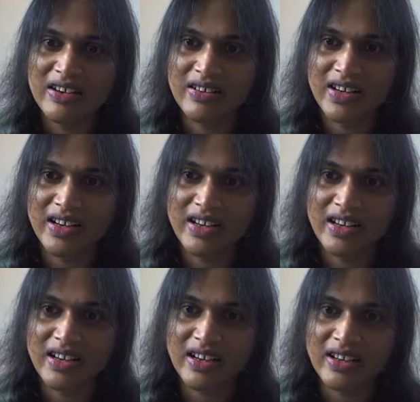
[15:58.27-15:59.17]
Oh, I
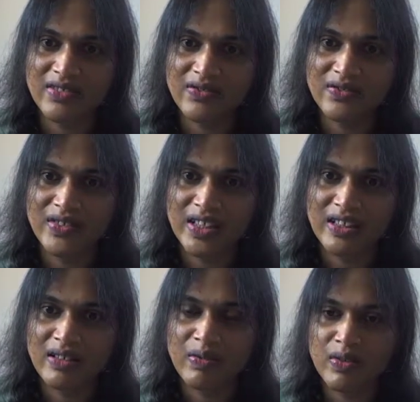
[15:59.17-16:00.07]
gotta
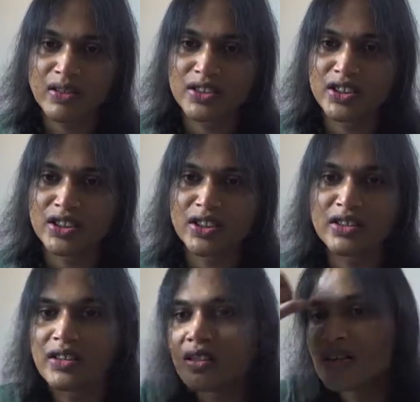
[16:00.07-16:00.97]
fail. Oh shit.